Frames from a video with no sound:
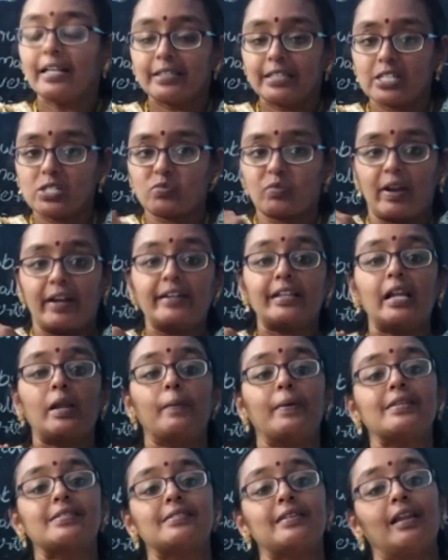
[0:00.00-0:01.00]
this frontal
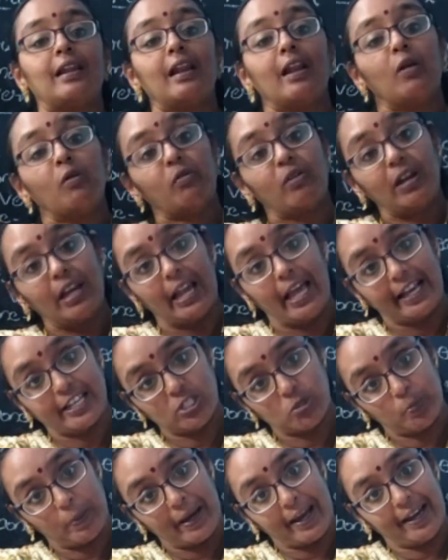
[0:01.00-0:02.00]
muscle will
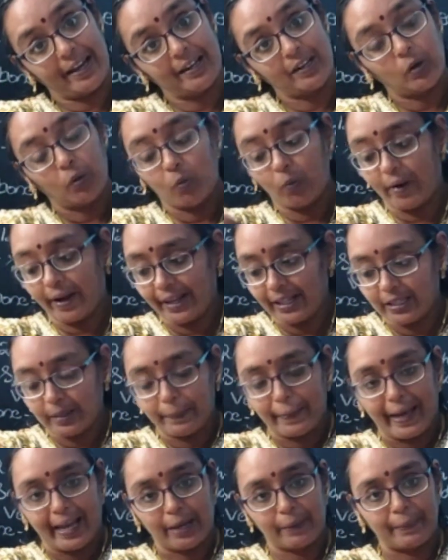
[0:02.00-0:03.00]
expand while the
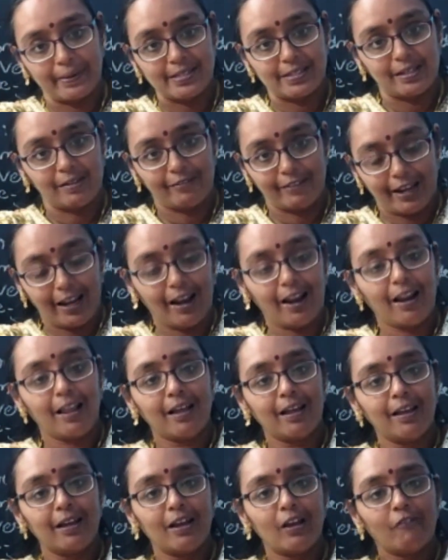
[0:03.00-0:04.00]
back muscle
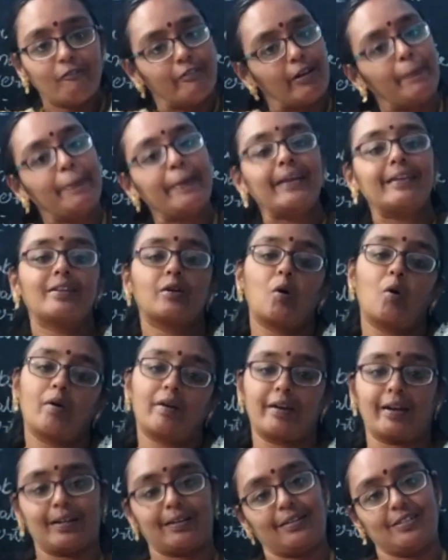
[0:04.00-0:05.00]
will be in the
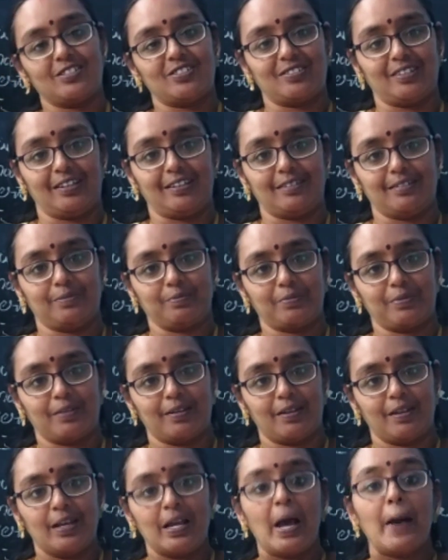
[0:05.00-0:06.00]
contracted state.
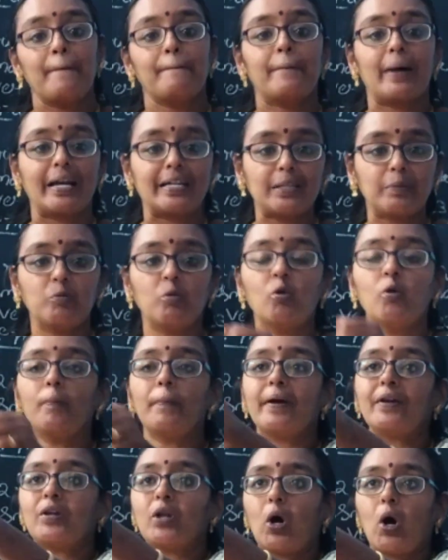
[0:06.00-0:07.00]
By the
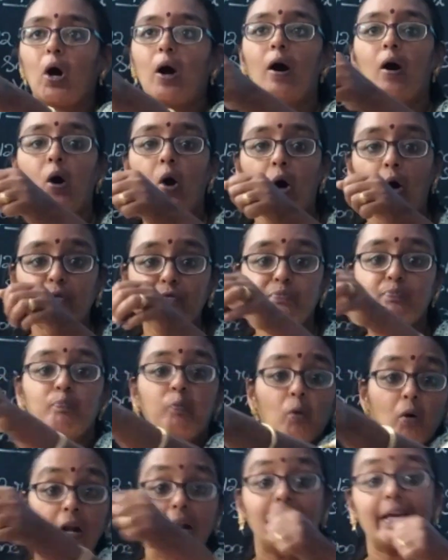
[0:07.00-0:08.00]
movement of
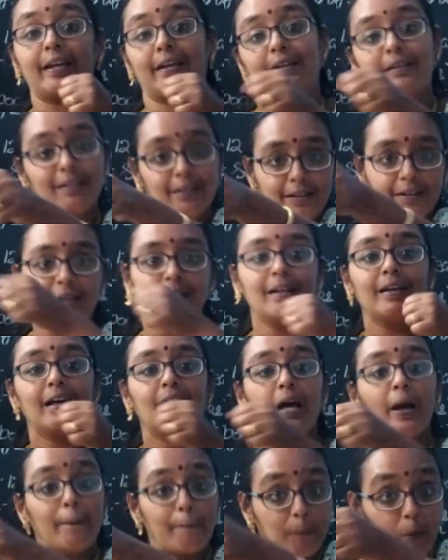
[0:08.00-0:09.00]
pulling
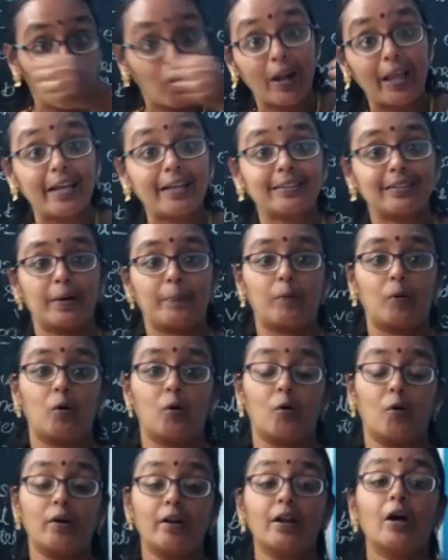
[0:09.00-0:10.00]
the
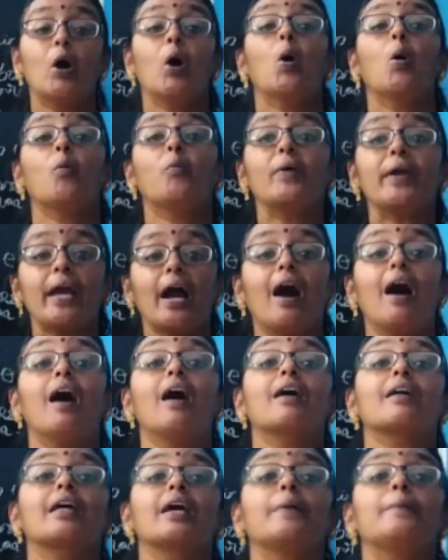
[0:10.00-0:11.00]
bone, we
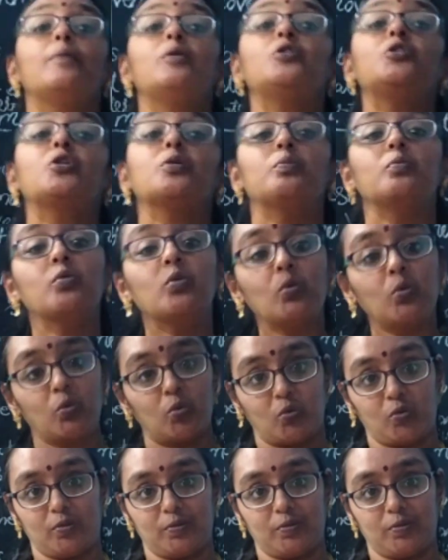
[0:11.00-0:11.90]
are able to move.